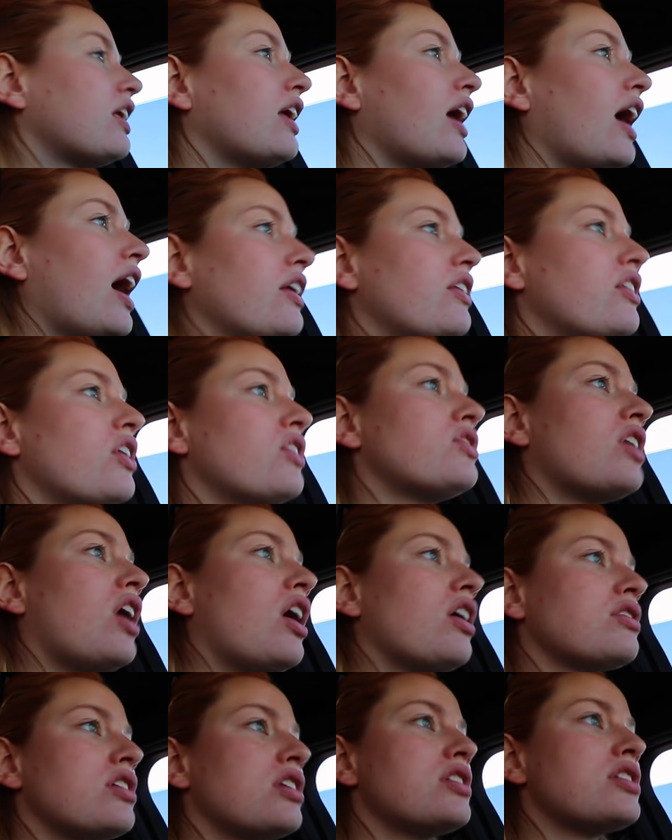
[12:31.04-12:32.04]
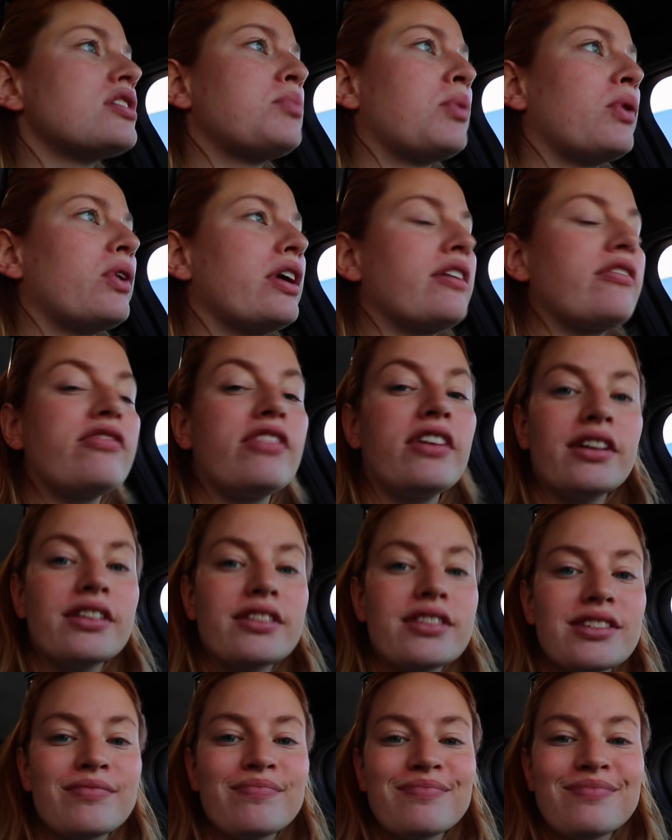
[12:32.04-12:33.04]
yeah, no dogs on the sporting
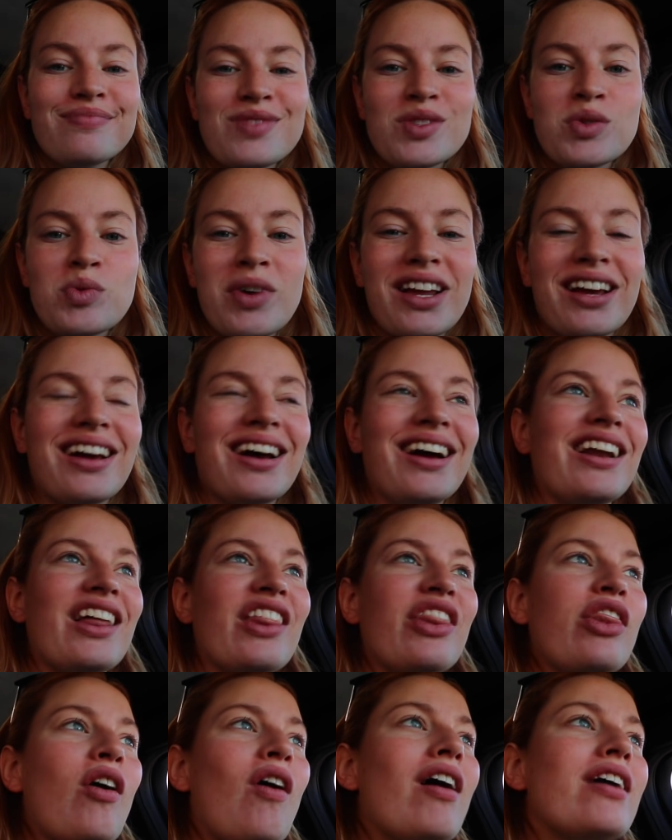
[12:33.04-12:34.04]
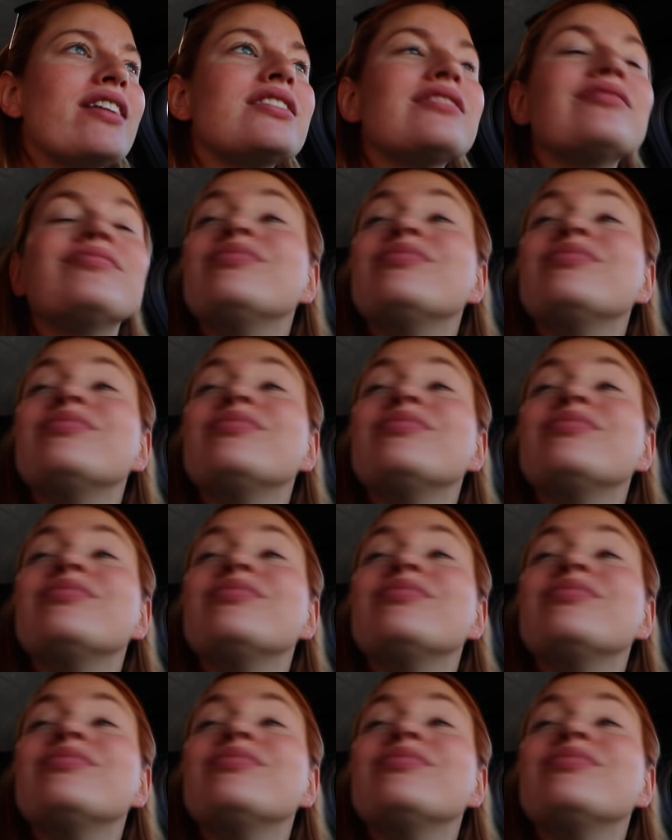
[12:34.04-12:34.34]
fields. That's what I kind of thought.